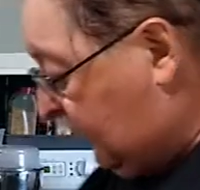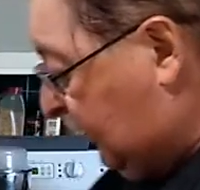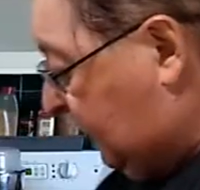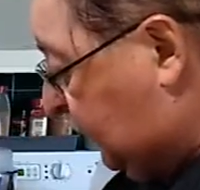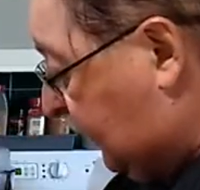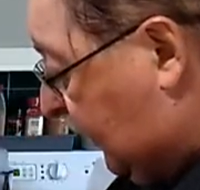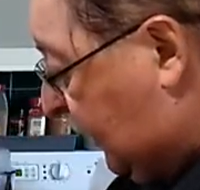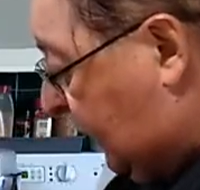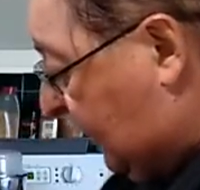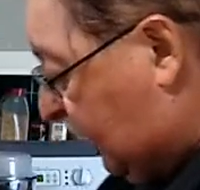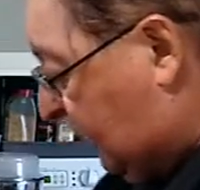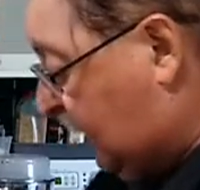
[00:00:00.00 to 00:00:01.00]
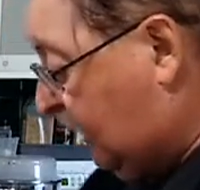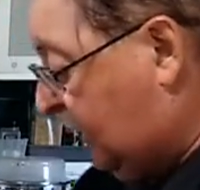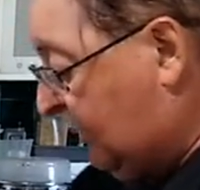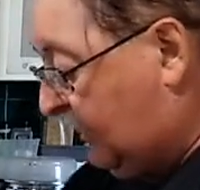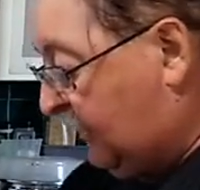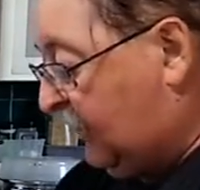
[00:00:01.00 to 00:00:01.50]
It's a
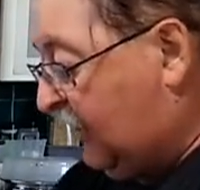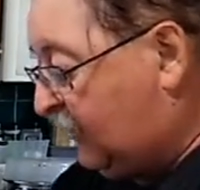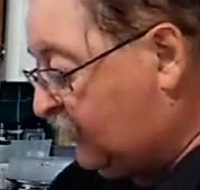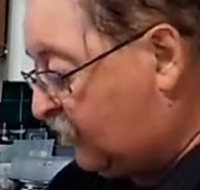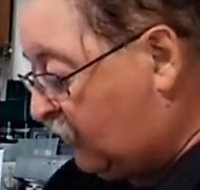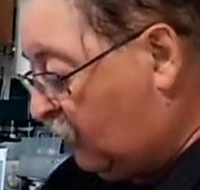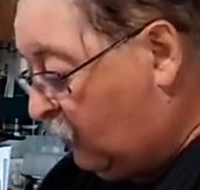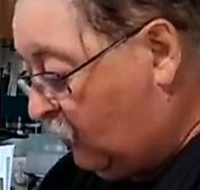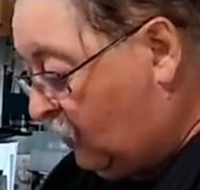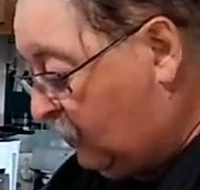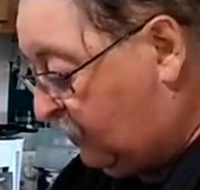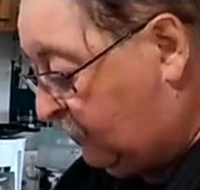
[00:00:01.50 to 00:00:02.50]
Nesco